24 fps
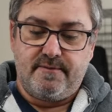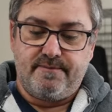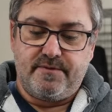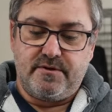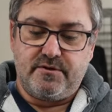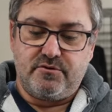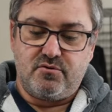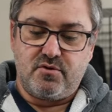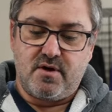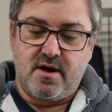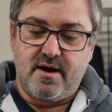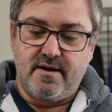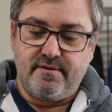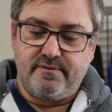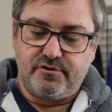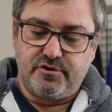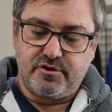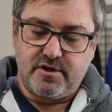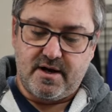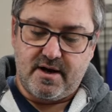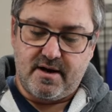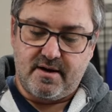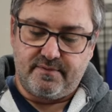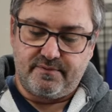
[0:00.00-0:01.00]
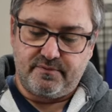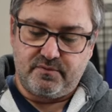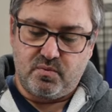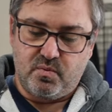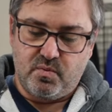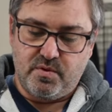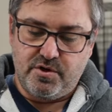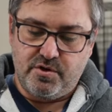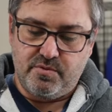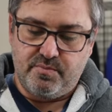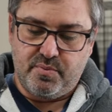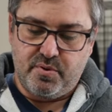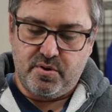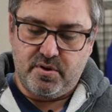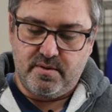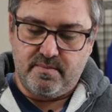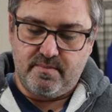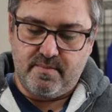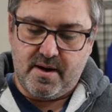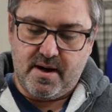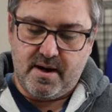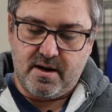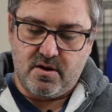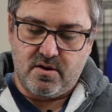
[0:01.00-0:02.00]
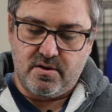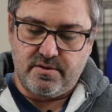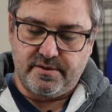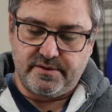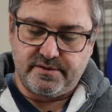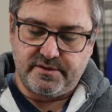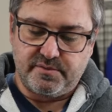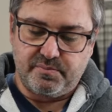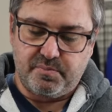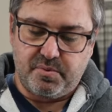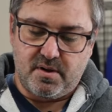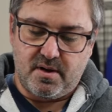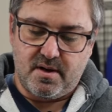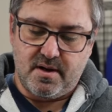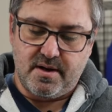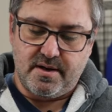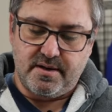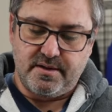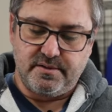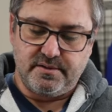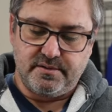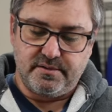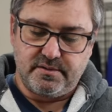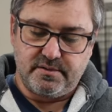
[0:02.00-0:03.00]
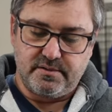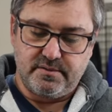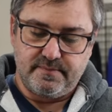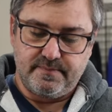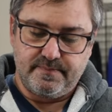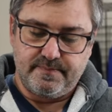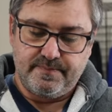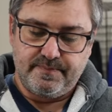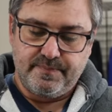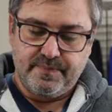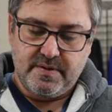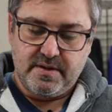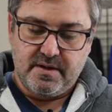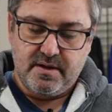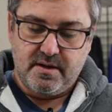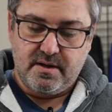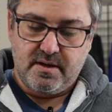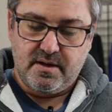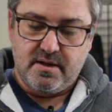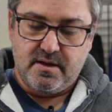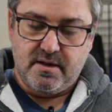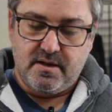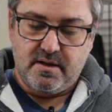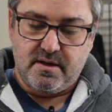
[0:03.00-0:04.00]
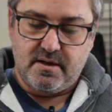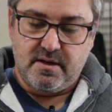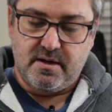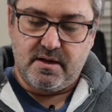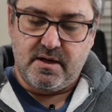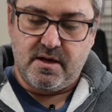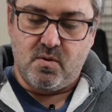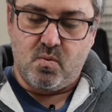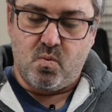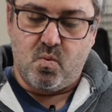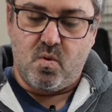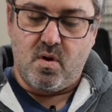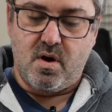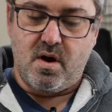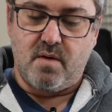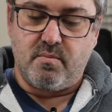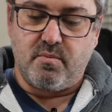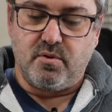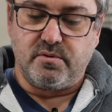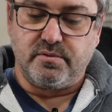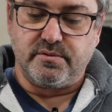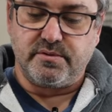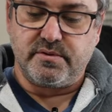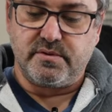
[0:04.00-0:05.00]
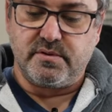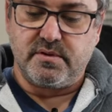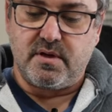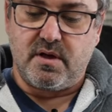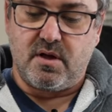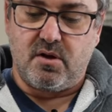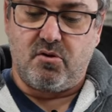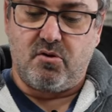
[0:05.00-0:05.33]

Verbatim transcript: the drive shaft, when you put it back on the splines, it wobbles a